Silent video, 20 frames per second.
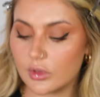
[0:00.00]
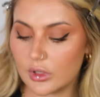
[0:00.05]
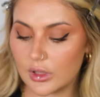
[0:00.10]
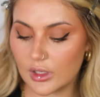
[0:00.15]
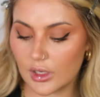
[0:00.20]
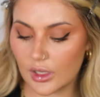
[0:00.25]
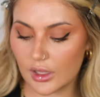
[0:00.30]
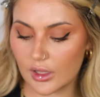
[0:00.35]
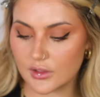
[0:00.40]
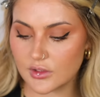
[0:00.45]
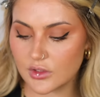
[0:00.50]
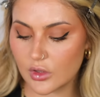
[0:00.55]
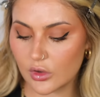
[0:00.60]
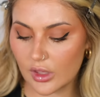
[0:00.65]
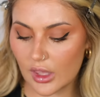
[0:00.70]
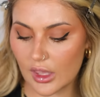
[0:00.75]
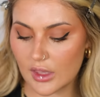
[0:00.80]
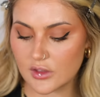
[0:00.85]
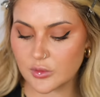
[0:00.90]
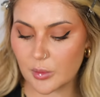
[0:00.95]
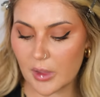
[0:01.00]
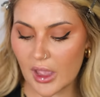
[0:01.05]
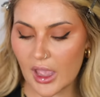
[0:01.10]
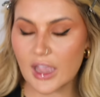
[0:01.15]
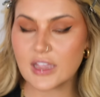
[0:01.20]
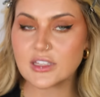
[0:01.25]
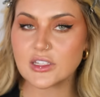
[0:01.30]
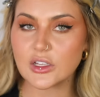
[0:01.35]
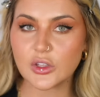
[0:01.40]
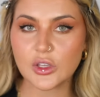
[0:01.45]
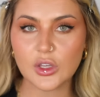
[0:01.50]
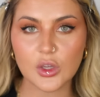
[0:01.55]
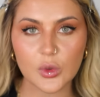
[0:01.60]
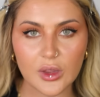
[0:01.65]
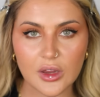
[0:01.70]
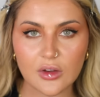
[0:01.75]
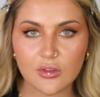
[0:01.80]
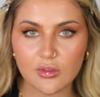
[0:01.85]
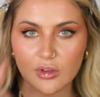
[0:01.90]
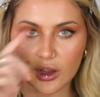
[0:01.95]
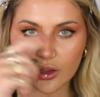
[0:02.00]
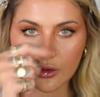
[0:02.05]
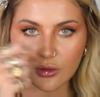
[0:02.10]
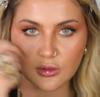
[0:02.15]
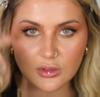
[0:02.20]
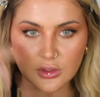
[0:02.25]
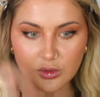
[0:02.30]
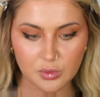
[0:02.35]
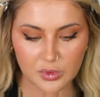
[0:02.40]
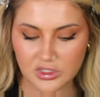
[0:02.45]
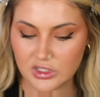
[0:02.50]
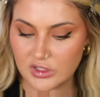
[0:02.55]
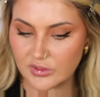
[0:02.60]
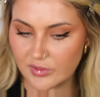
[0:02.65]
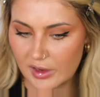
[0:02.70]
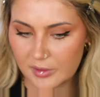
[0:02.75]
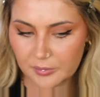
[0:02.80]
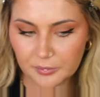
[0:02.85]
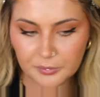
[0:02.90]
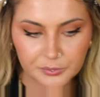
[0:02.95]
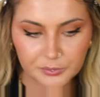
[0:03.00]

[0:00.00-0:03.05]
Really nice. Okay, so my eyes are looking quite round, which is fine,